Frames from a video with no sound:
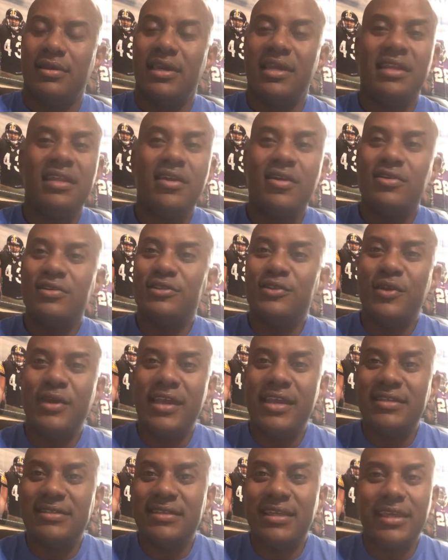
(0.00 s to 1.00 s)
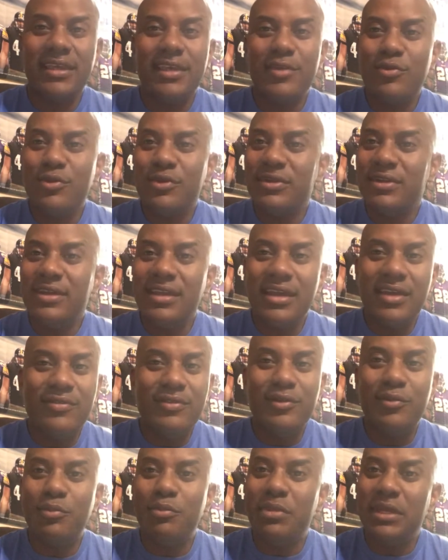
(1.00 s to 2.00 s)
And he also hates that he will
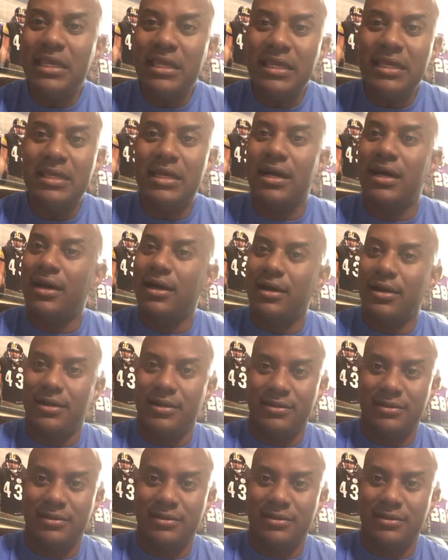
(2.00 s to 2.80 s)
never be God.